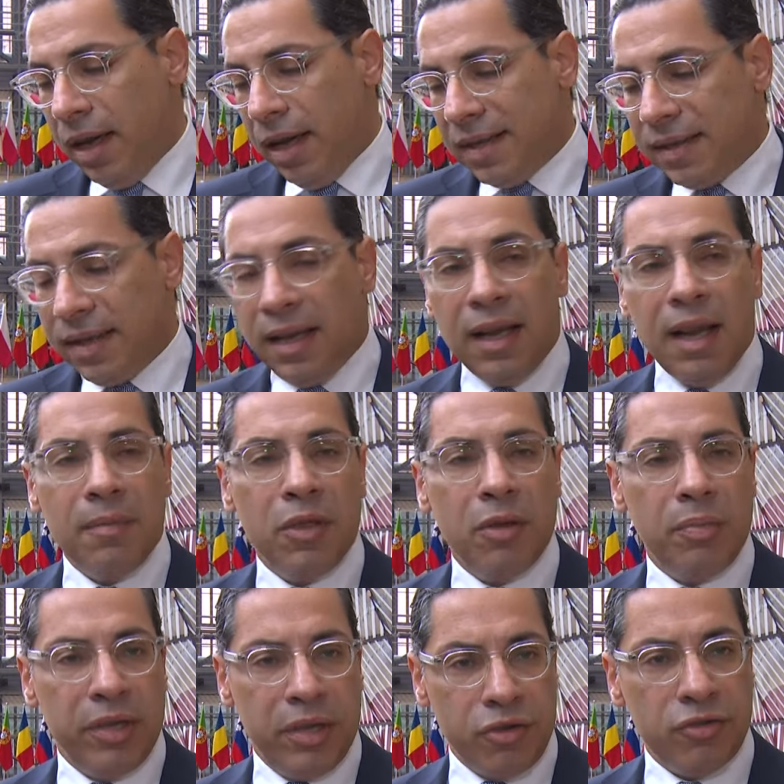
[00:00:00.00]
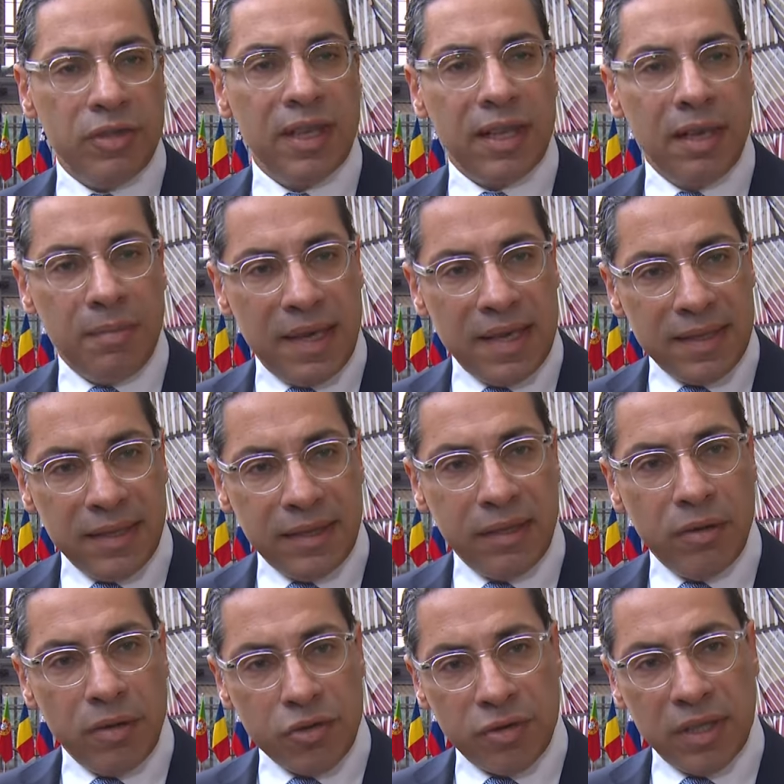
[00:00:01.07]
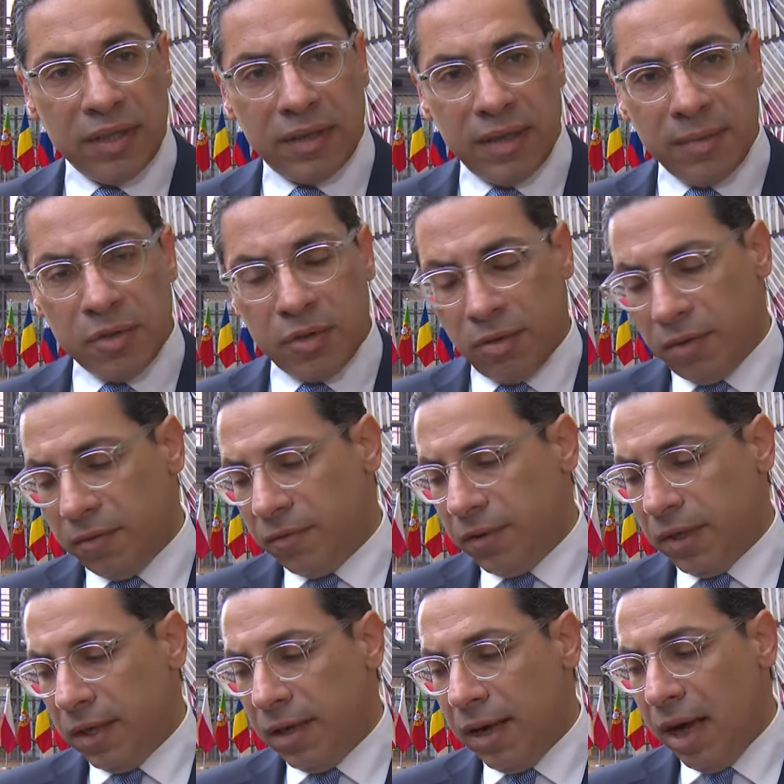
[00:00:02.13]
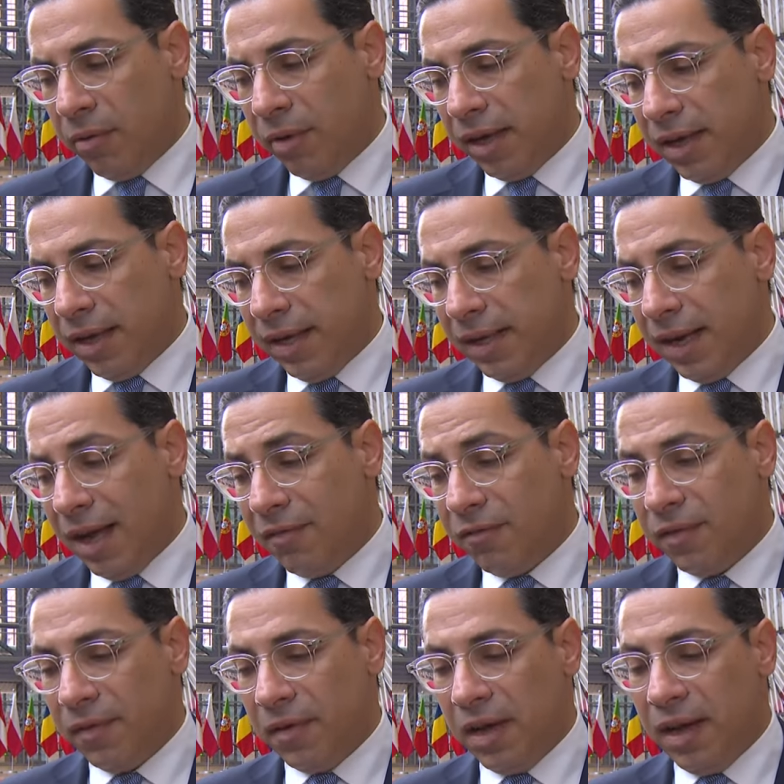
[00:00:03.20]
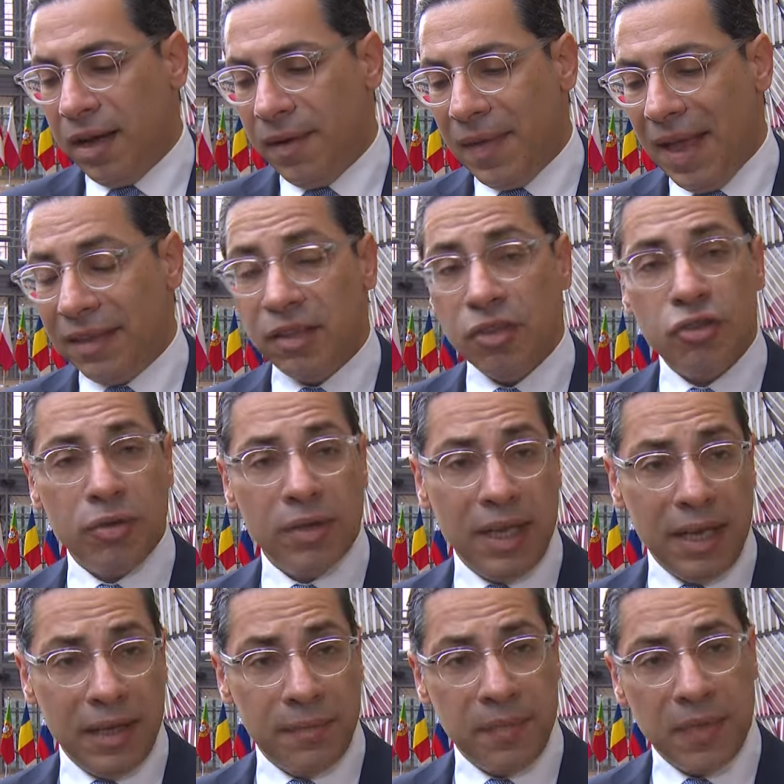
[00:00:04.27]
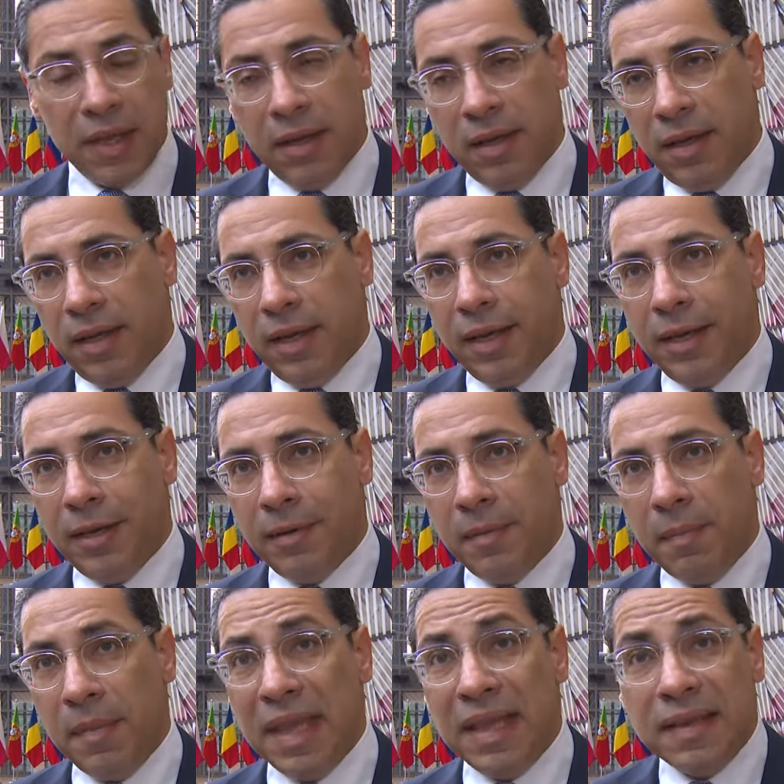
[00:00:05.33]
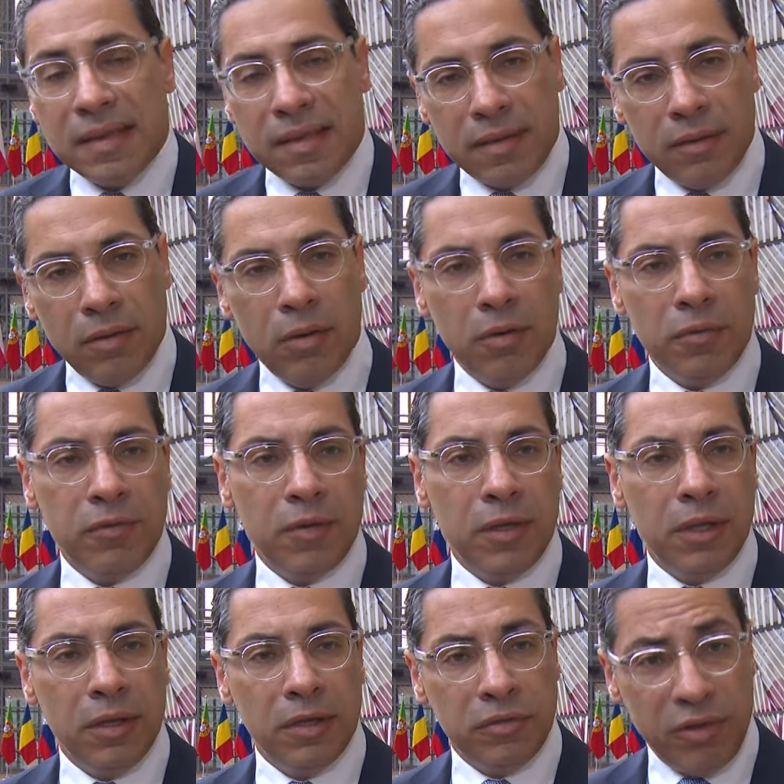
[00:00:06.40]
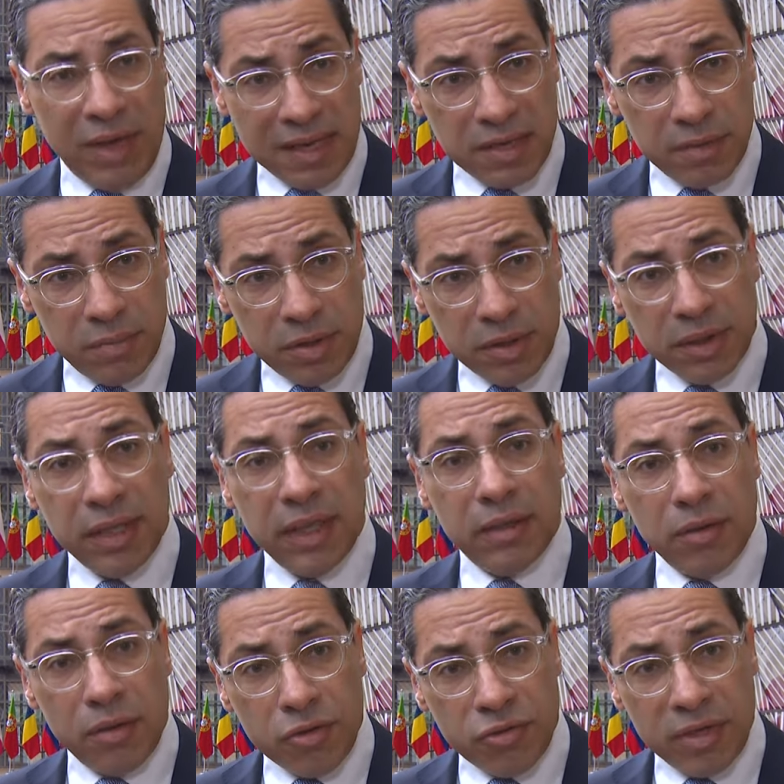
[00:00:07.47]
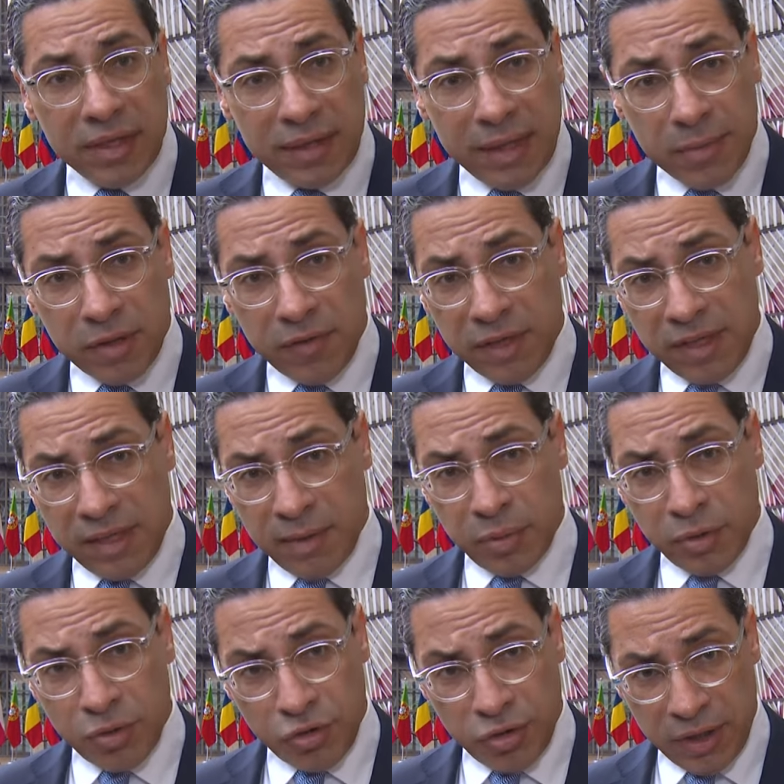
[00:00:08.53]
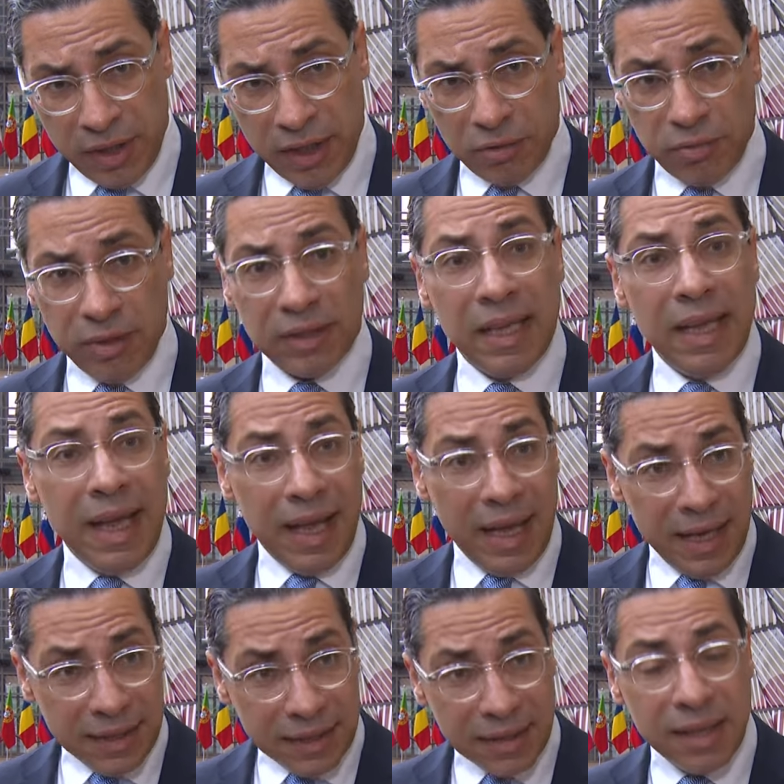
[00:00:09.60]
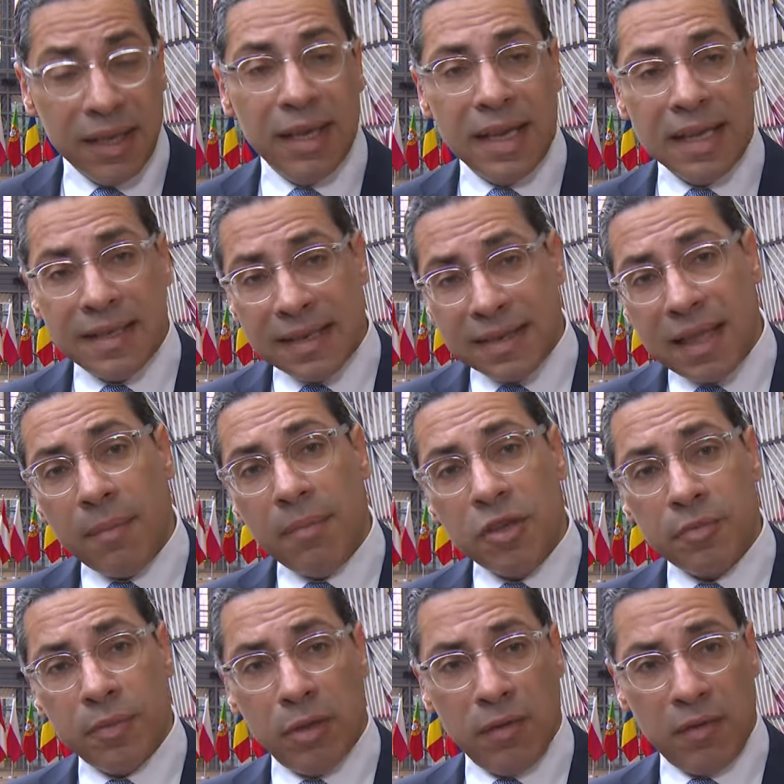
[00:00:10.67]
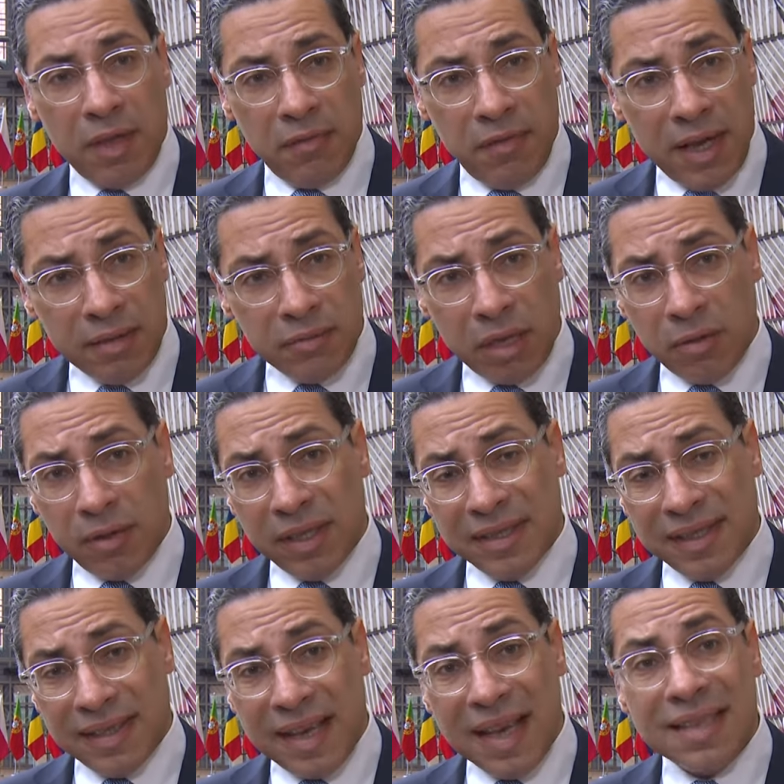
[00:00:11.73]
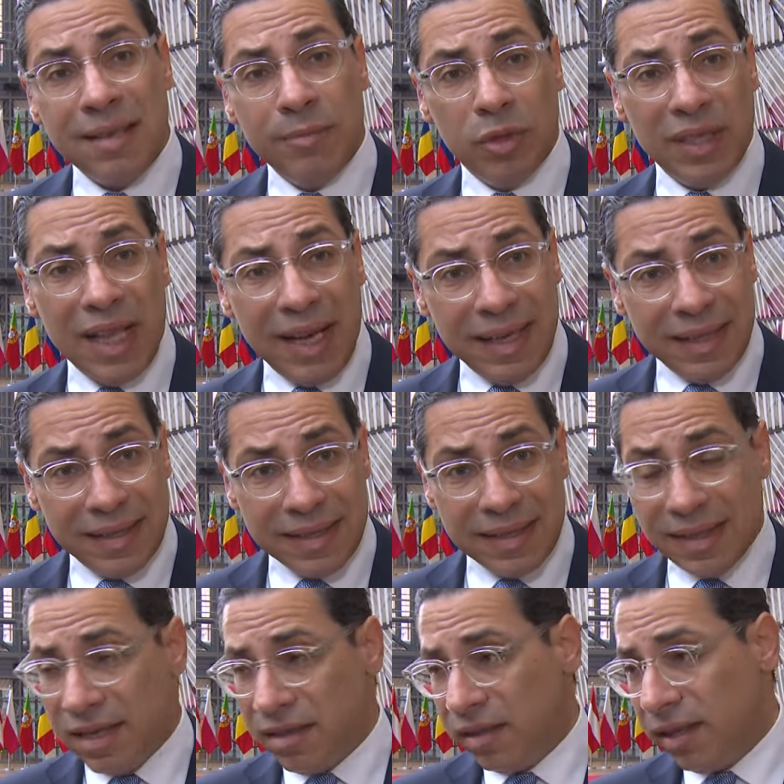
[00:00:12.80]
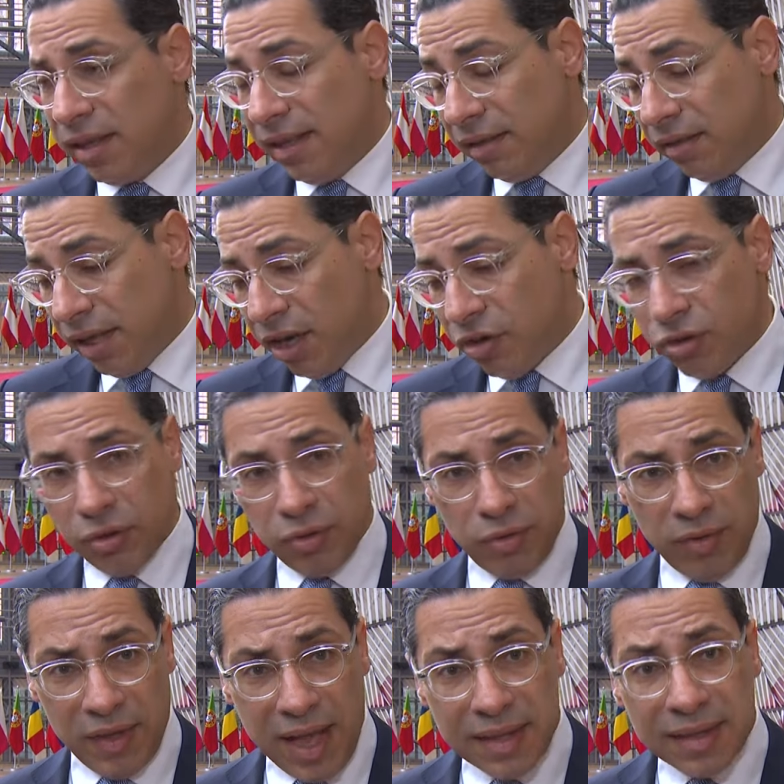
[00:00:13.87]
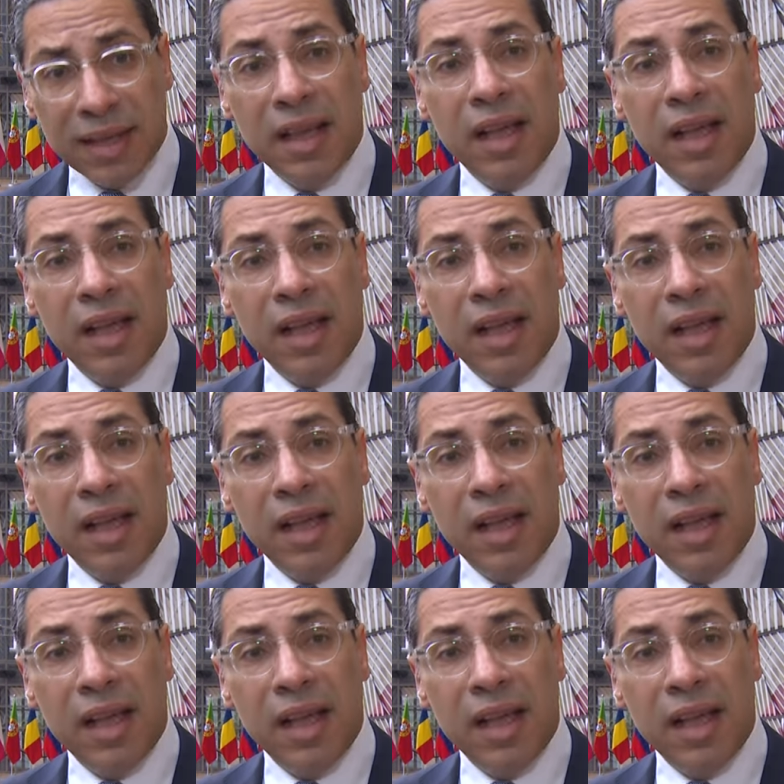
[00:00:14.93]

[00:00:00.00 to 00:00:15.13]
scale up the operational capacity, also in terms of how we can have additional means of transport, and also in terms of distribution network. And it's establishment of the fund. We're going to discuss the modalities as in relation to that,